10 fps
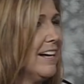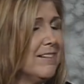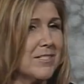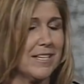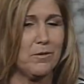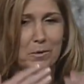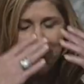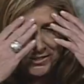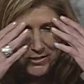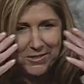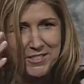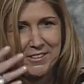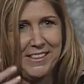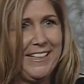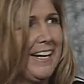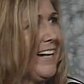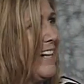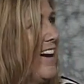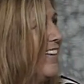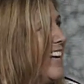And I was like, what are you doing? You're an E8
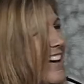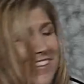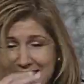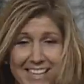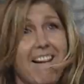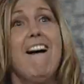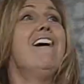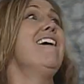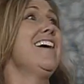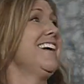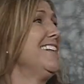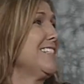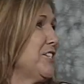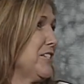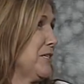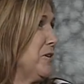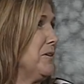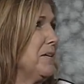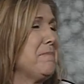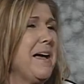now. You know, it's yeah. like, and it's yeah. just
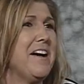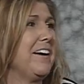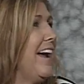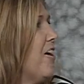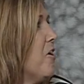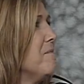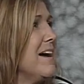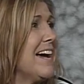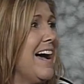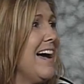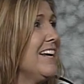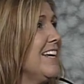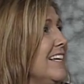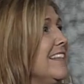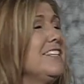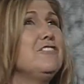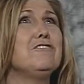totally well, Oh my God. It, yeah.